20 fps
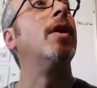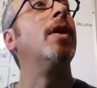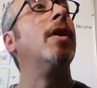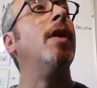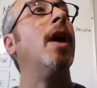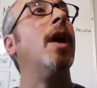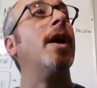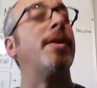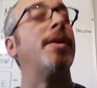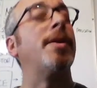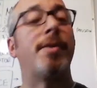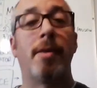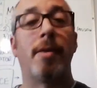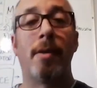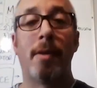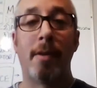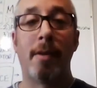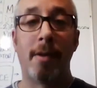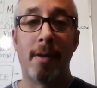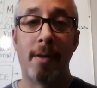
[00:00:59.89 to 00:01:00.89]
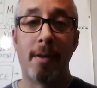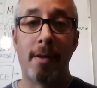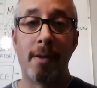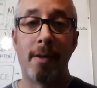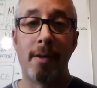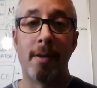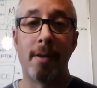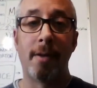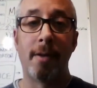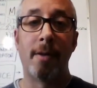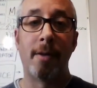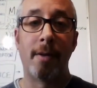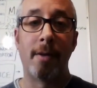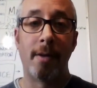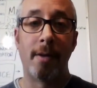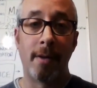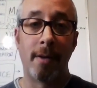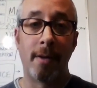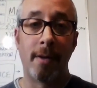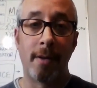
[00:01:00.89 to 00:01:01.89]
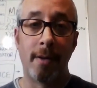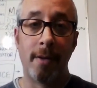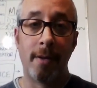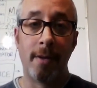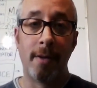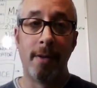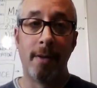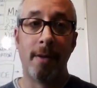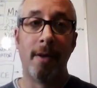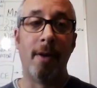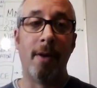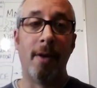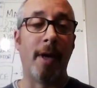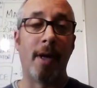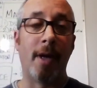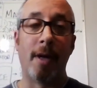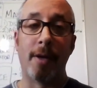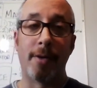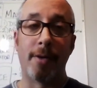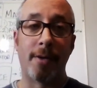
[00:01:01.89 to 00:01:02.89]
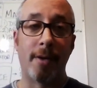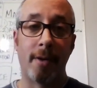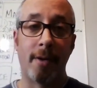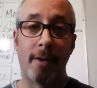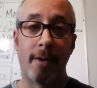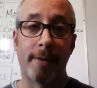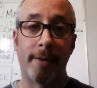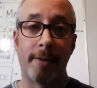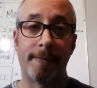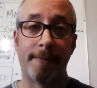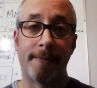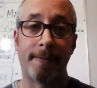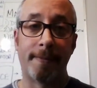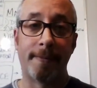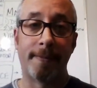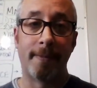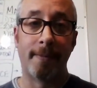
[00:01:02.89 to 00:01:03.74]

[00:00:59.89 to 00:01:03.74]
Yes. Long time ago. Oh my uh, God. Connected